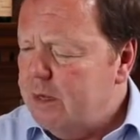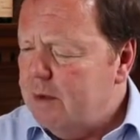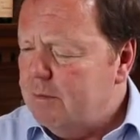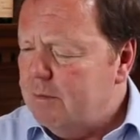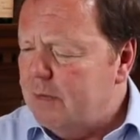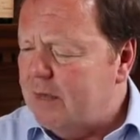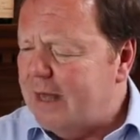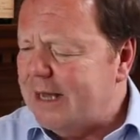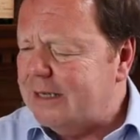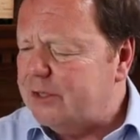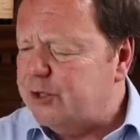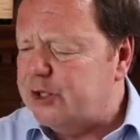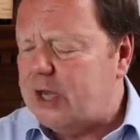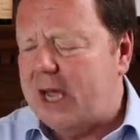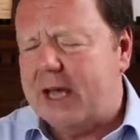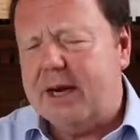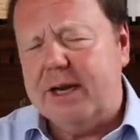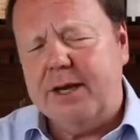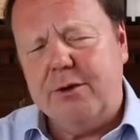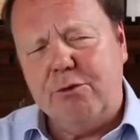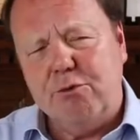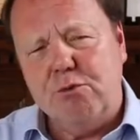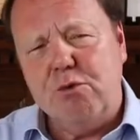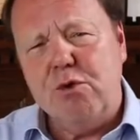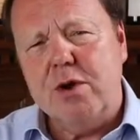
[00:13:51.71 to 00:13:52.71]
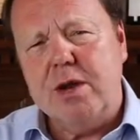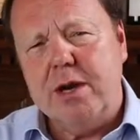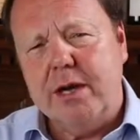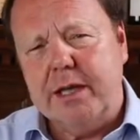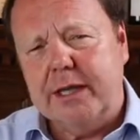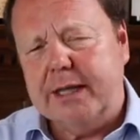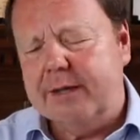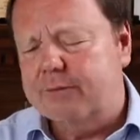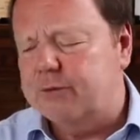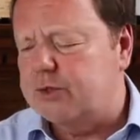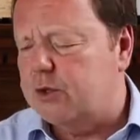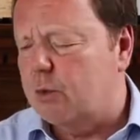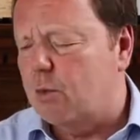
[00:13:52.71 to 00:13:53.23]
But that tannin really
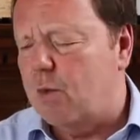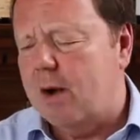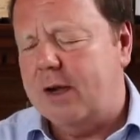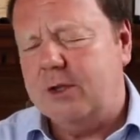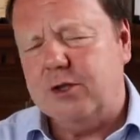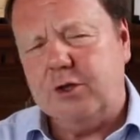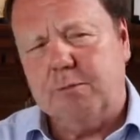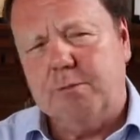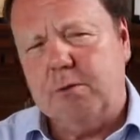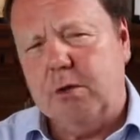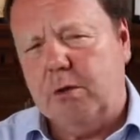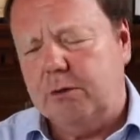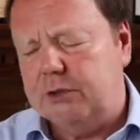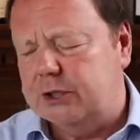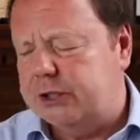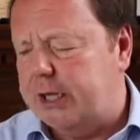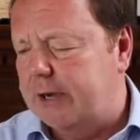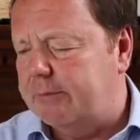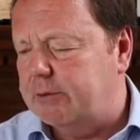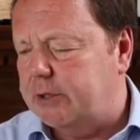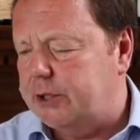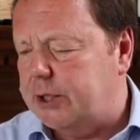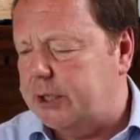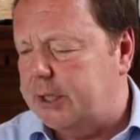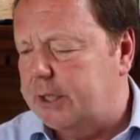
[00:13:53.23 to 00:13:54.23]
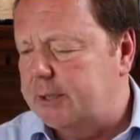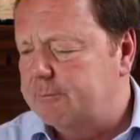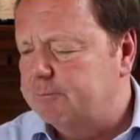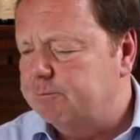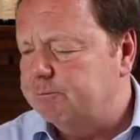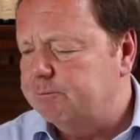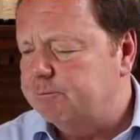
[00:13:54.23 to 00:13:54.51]
gives the wine some longevity.